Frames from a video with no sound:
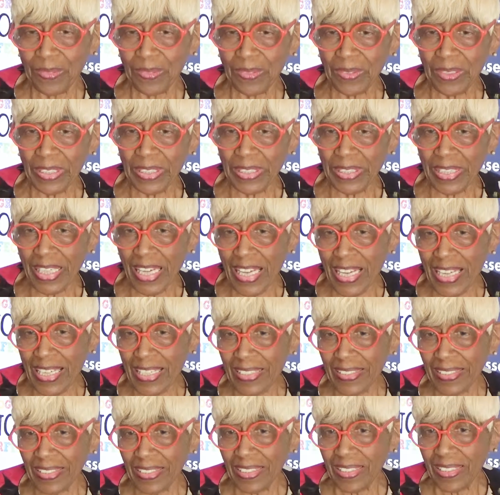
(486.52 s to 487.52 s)
the
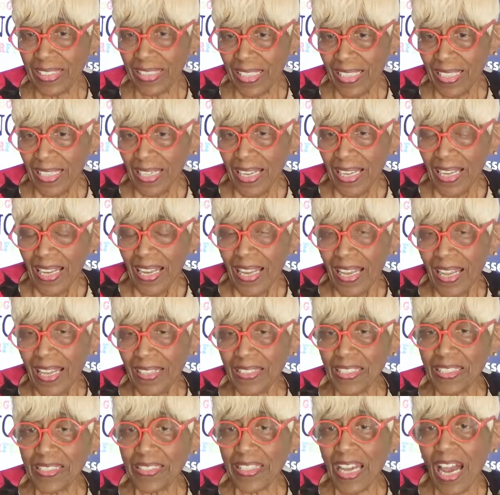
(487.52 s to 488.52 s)
date,
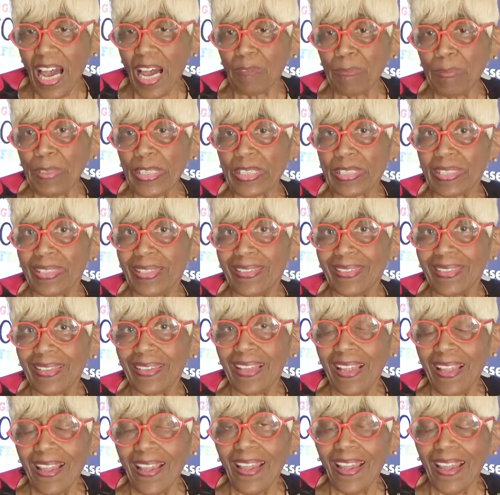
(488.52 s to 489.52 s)
and the topic
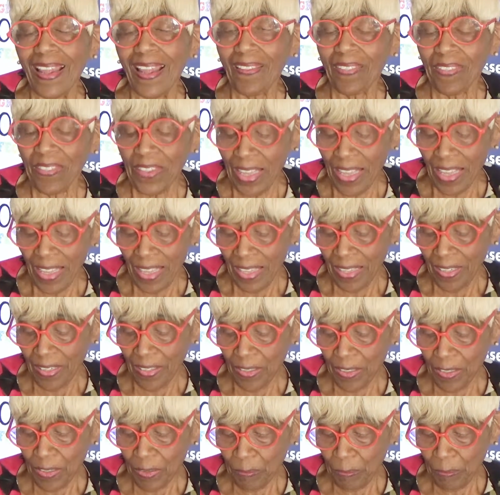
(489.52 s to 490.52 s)
at the head of the